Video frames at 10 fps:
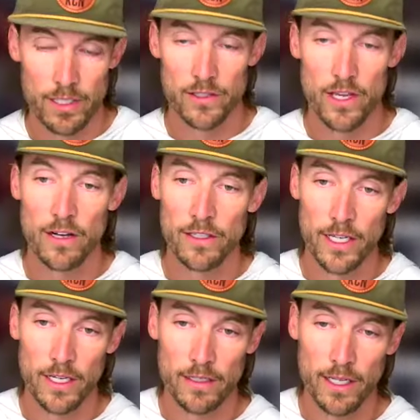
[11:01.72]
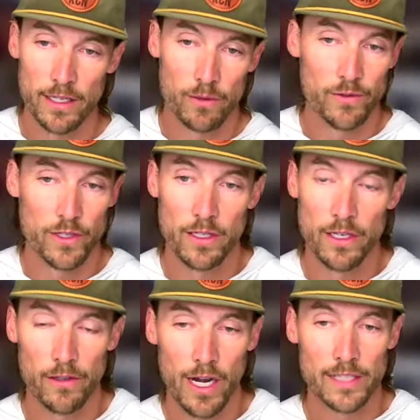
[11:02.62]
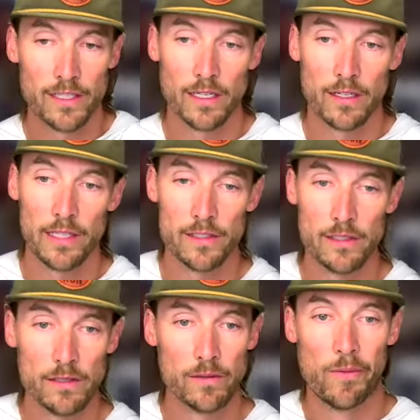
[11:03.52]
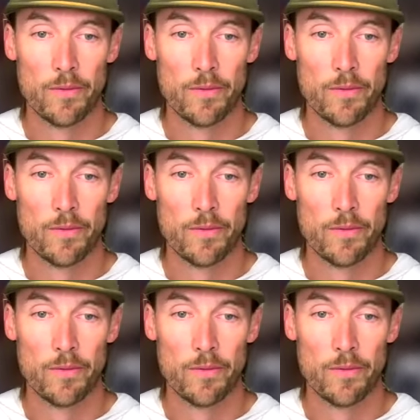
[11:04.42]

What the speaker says: consolidated like we've seen in other asset classes.